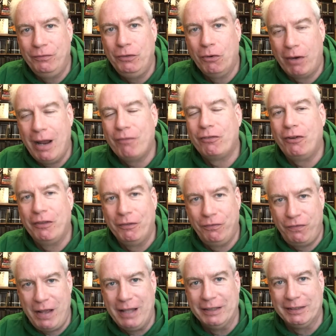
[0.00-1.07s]
if you're ever on the
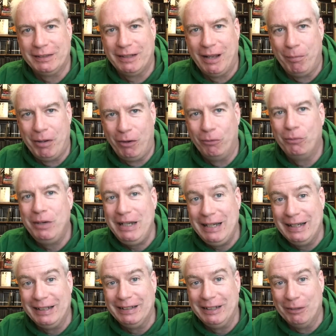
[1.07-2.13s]
fence about
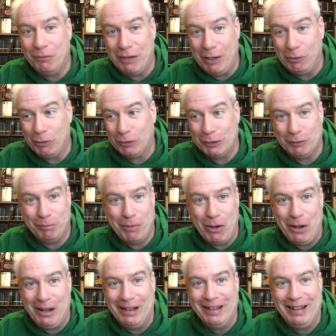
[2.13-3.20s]
reading The Adventures of
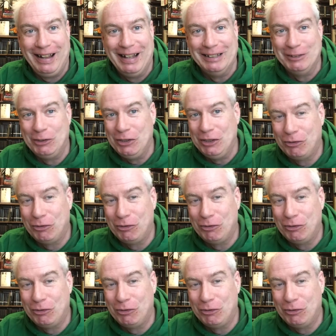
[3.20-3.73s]
Moll as